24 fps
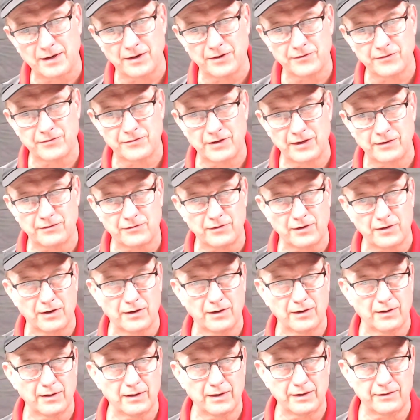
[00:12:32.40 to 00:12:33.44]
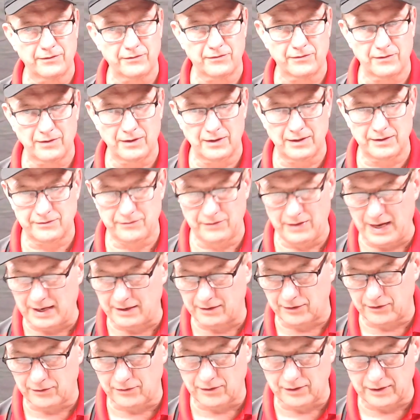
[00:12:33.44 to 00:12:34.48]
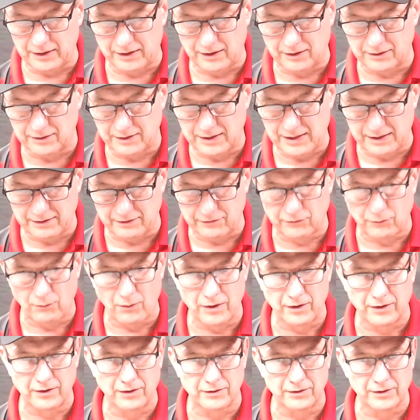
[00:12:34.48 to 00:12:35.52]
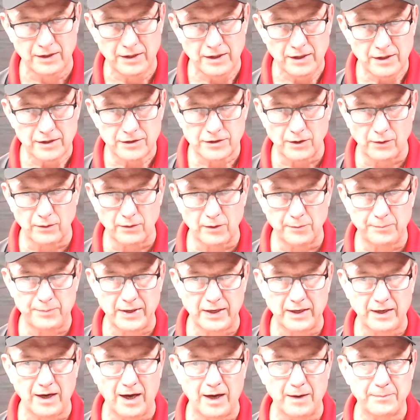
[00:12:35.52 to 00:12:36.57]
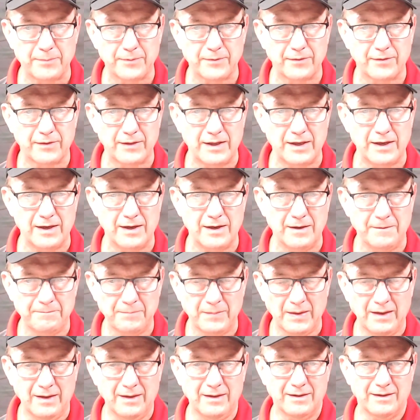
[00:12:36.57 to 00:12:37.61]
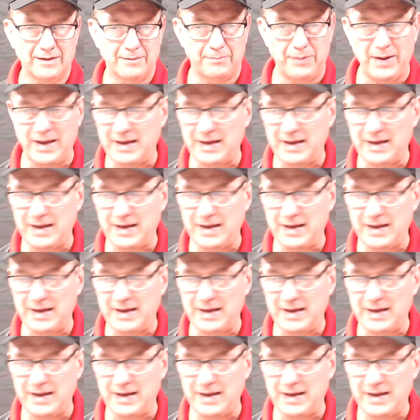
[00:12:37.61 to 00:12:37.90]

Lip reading: it's not acrylic underneath, it's watercolor. So it'll pick up the paint